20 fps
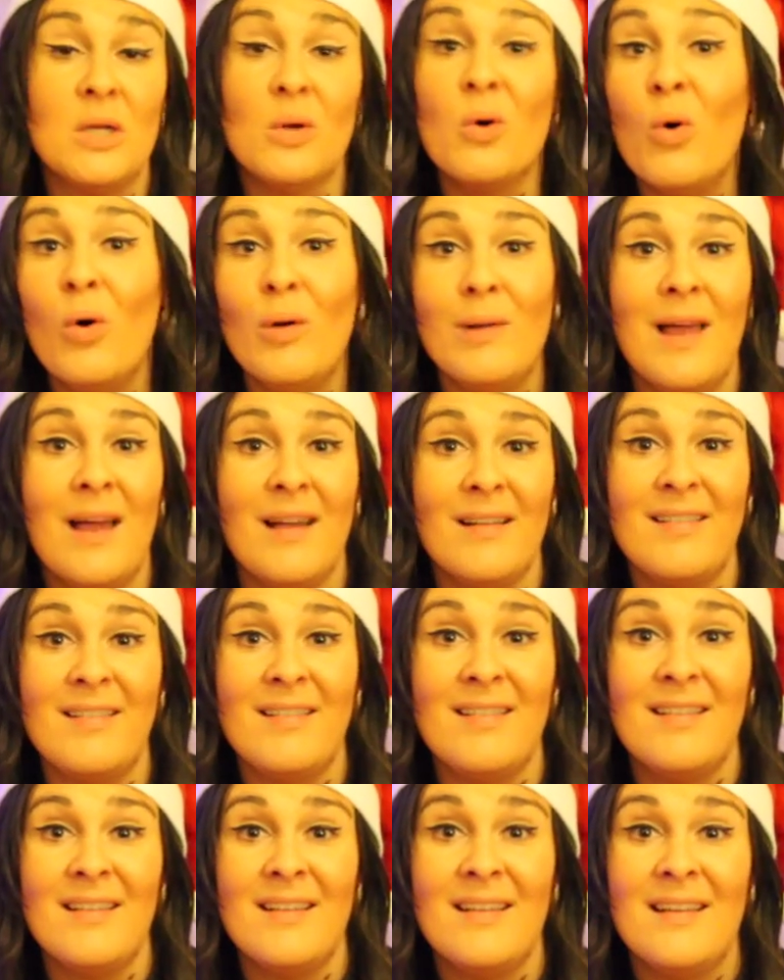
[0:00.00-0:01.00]
to call
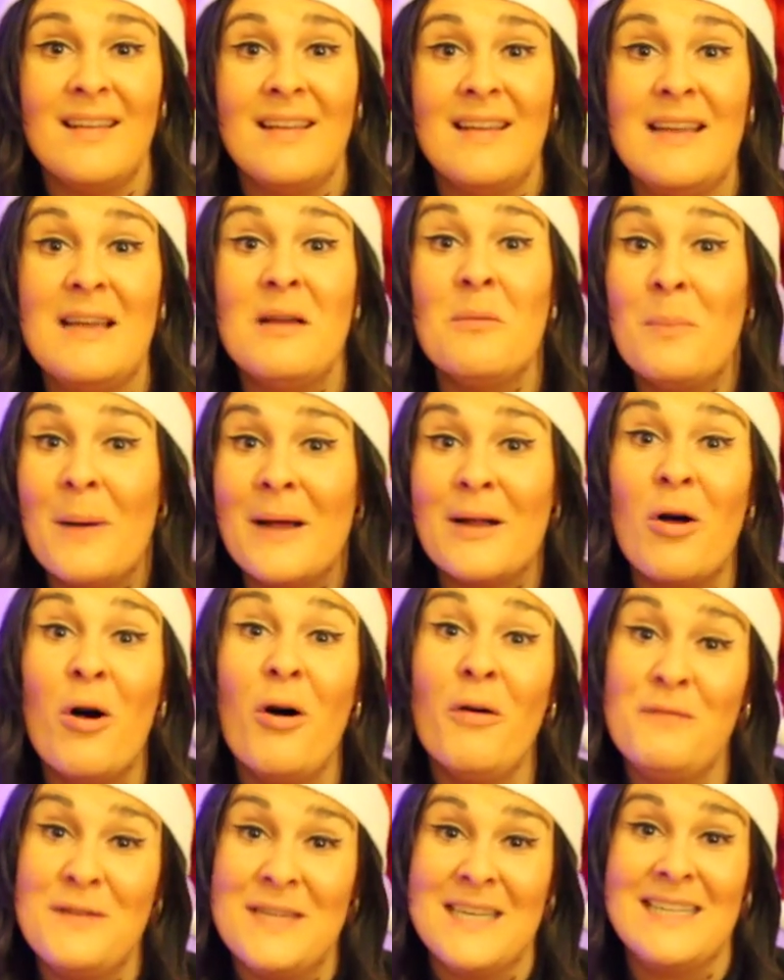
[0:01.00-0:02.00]
us, but
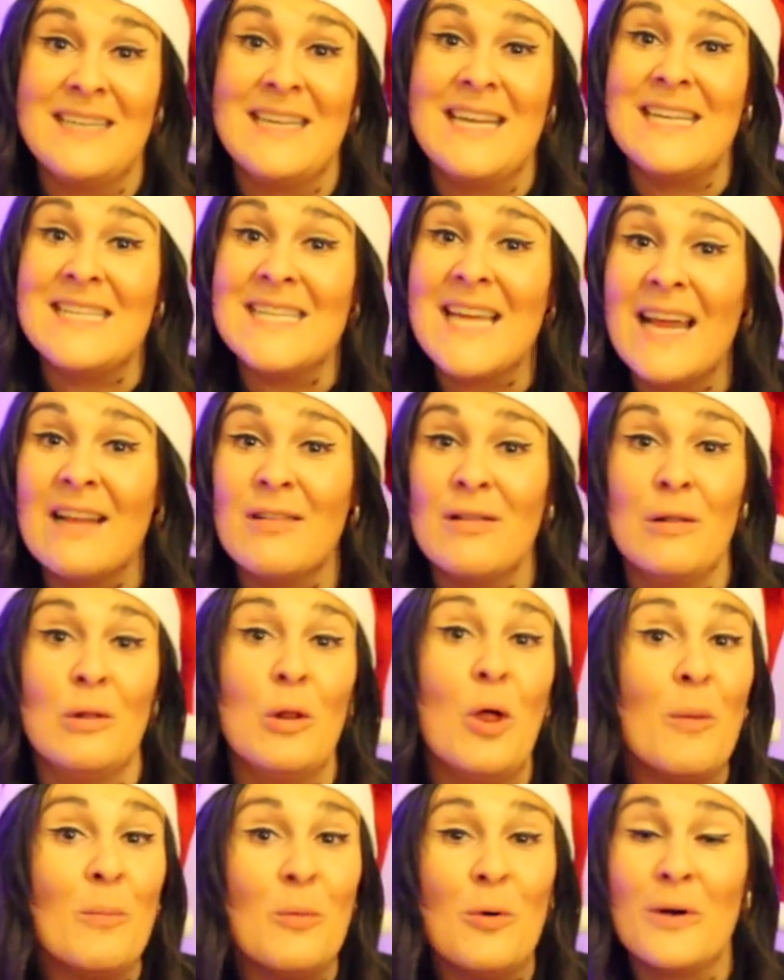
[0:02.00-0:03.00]
often it takes a
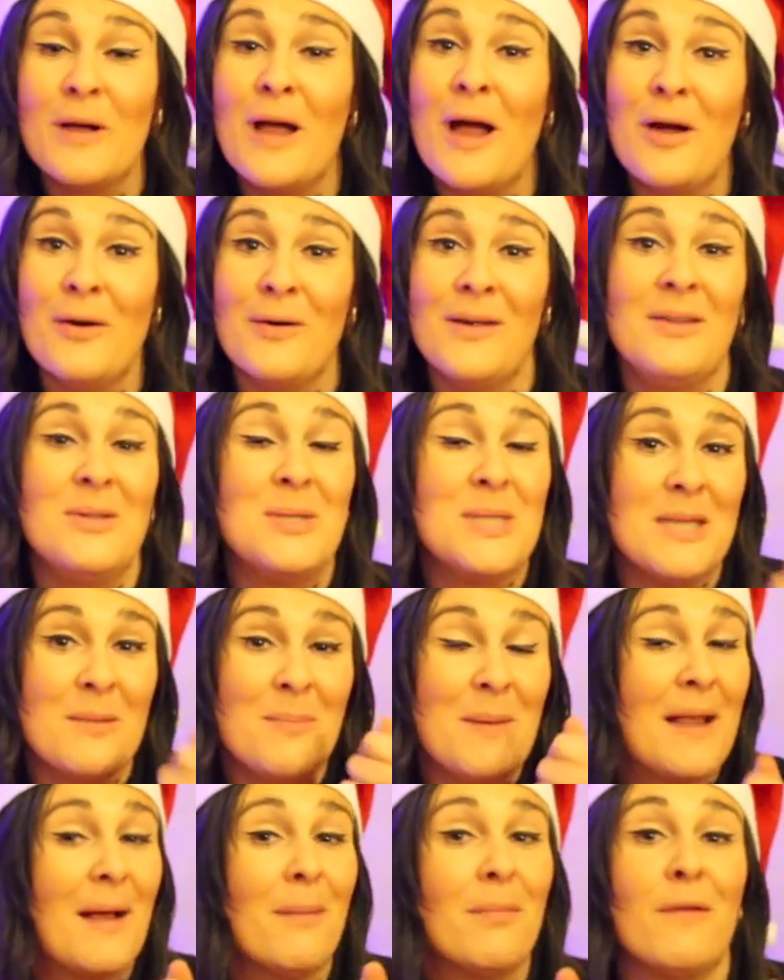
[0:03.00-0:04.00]
lot more courage to
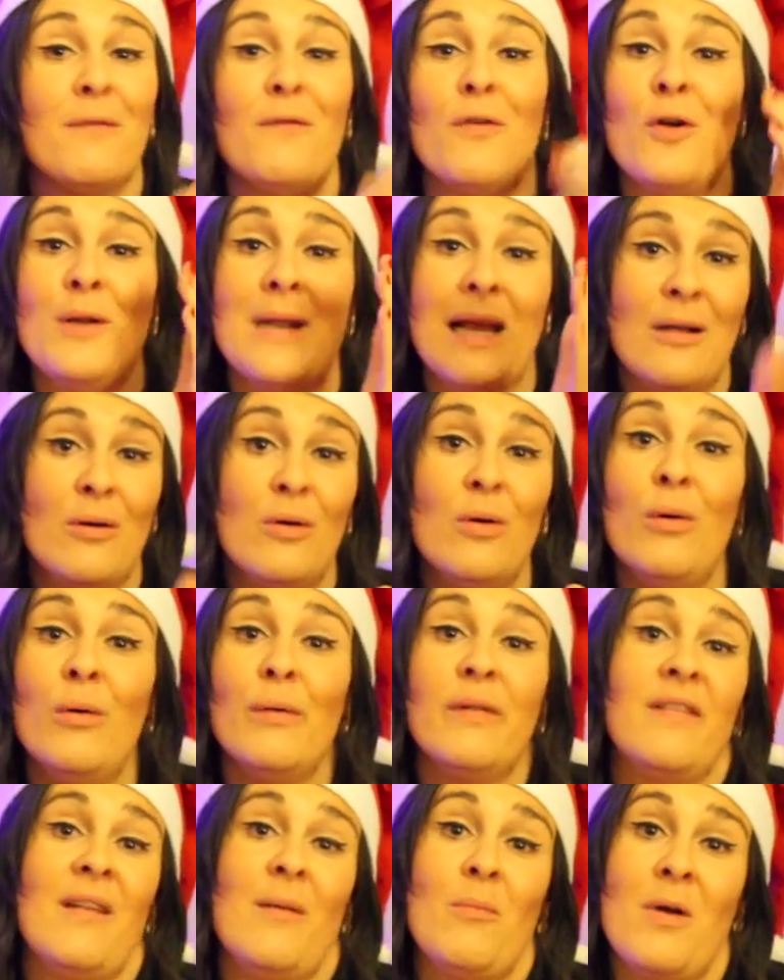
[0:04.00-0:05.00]
pick up the phone and
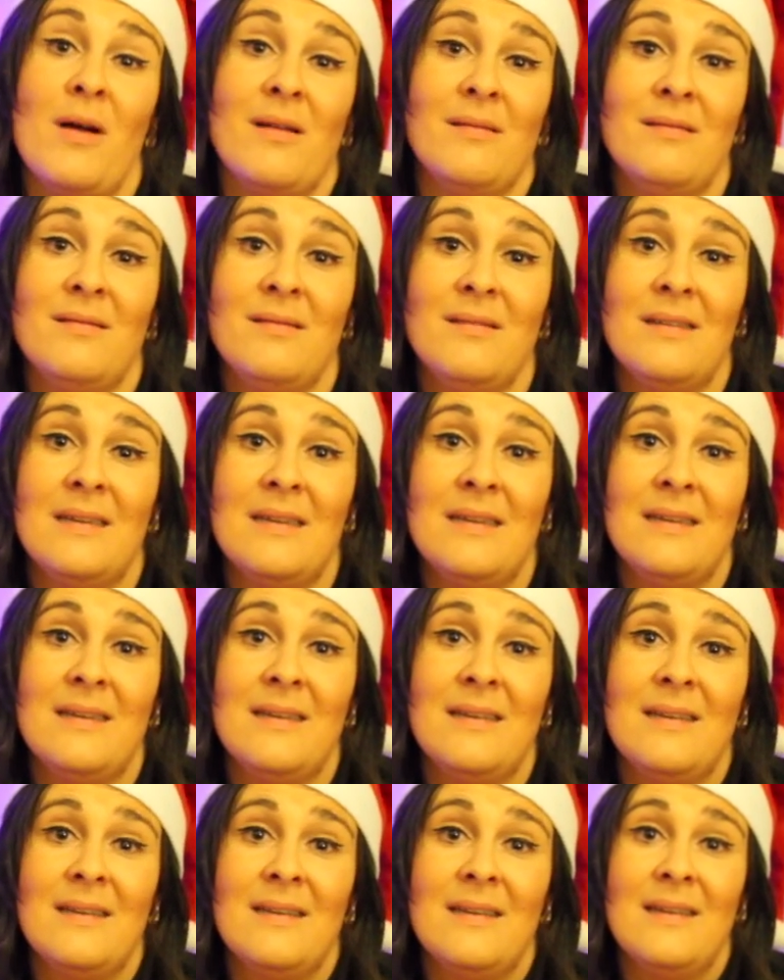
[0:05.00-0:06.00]
call someone
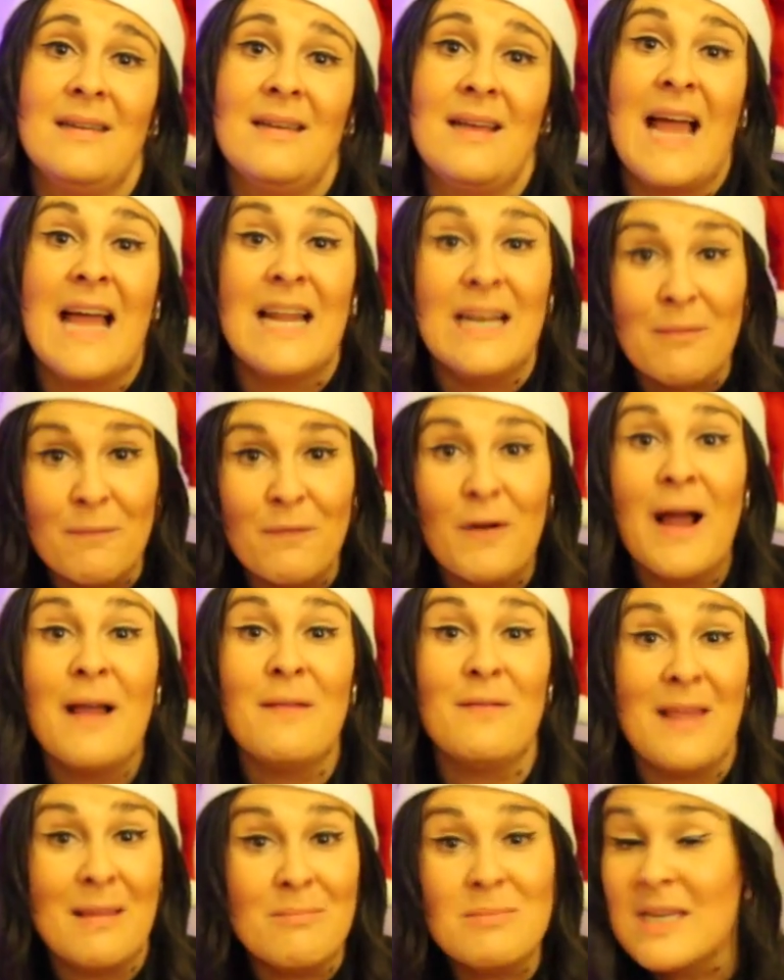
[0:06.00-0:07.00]
and
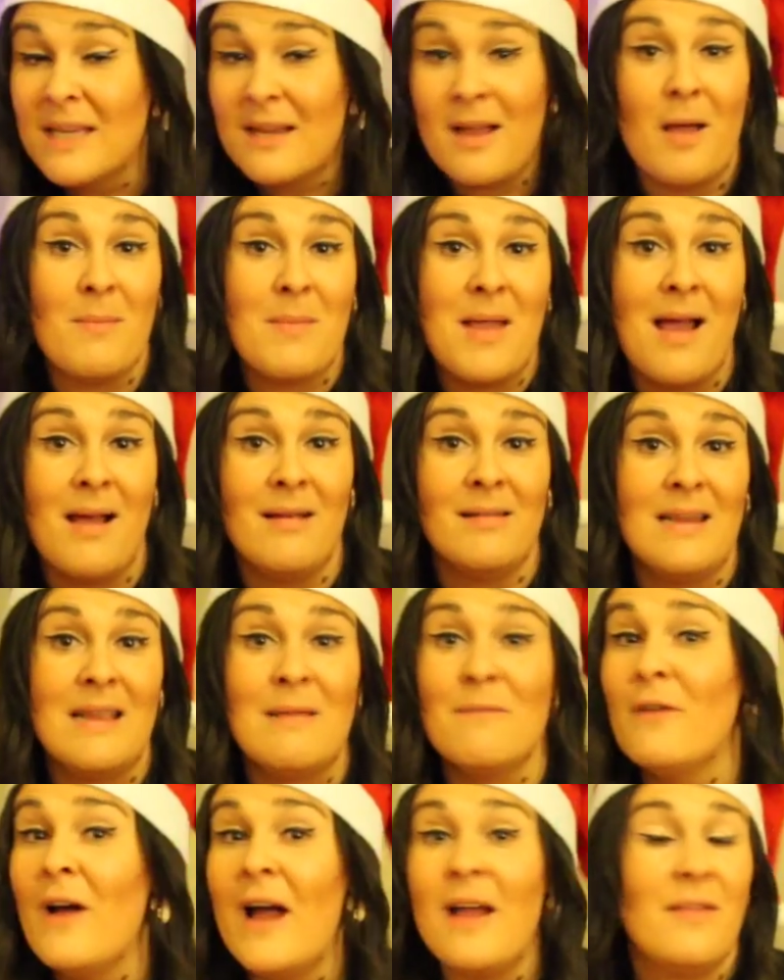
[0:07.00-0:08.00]
invite them to come out,
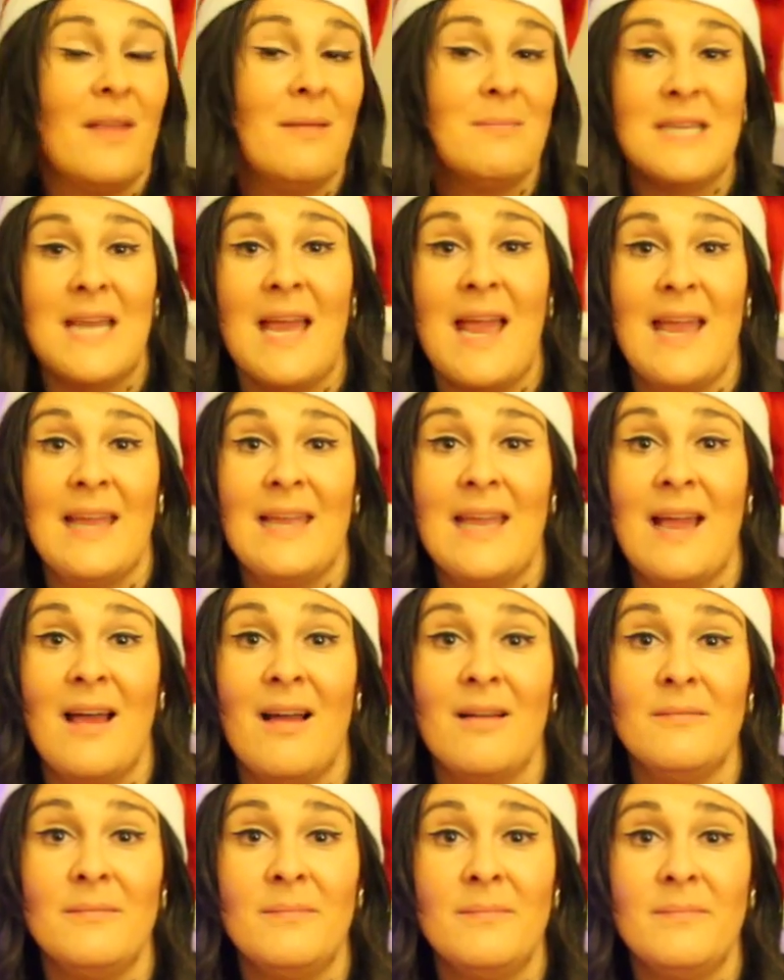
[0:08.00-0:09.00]
invite them to hang
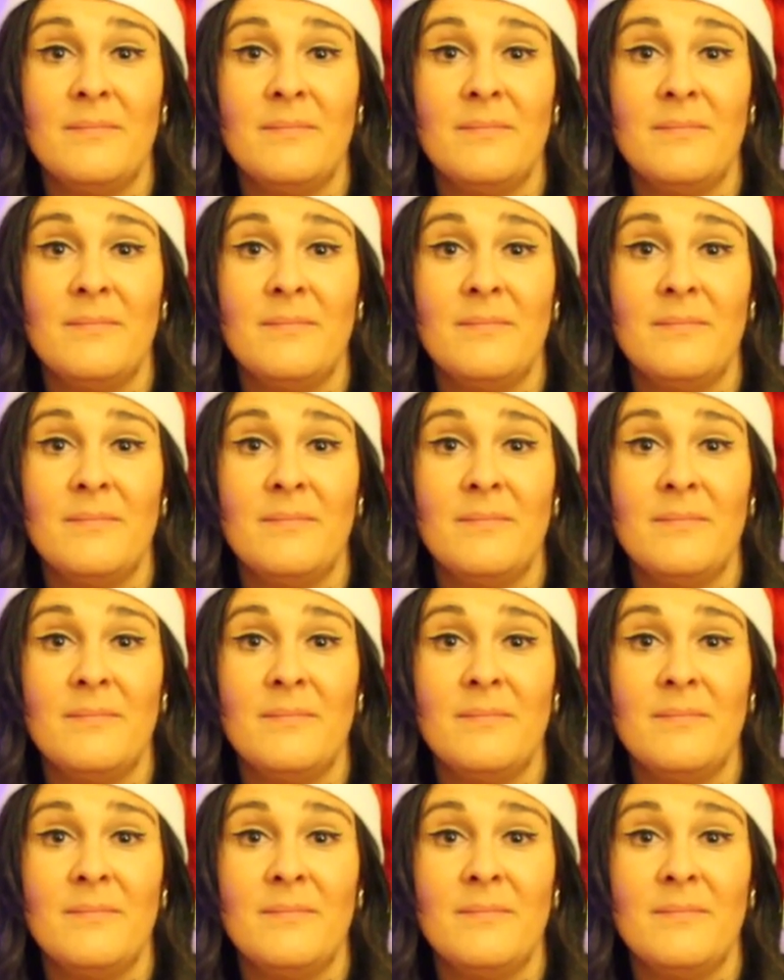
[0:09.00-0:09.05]
out.